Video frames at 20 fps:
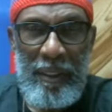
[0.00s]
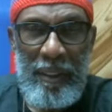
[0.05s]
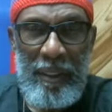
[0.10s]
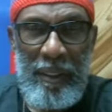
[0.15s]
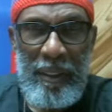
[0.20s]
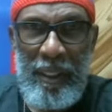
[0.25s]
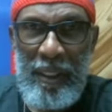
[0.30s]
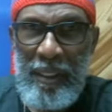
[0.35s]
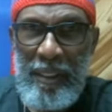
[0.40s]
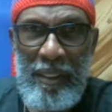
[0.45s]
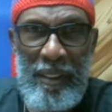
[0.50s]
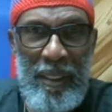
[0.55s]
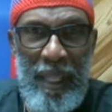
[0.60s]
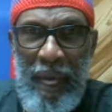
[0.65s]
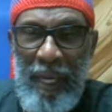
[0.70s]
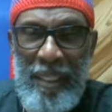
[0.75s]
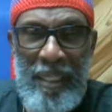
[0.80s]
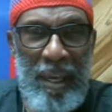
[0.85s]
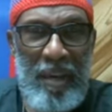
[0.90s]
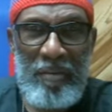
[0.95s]
It's
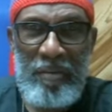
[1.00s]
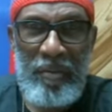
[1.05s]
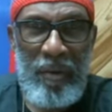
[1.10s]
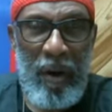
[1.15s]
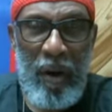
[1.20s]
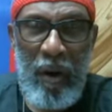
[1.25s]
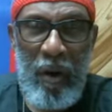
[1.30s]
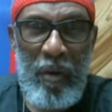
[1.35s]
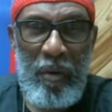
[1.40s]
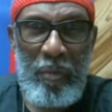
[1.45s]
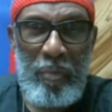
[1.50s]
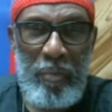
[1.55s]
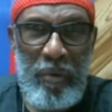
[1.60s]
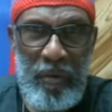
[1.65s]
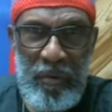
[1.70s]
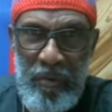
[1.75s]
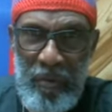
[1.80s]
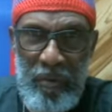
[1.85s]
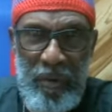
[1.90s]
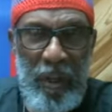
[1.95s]
not that far.
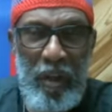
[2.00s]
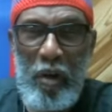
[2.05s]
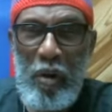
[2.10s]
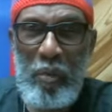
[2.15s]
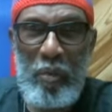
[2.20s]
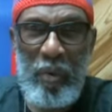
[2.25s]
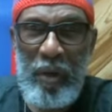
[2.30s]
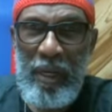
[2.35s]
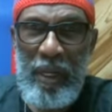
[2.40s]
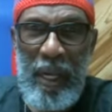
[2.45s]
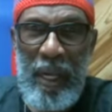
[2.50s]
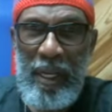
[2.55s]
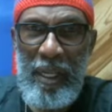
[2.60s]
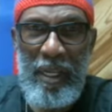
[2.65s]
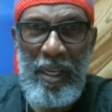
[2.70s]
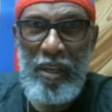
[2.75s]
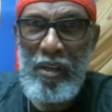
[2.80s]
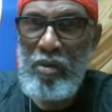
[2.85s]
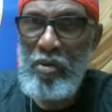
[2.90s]
Pretty soon they're going to bring that here.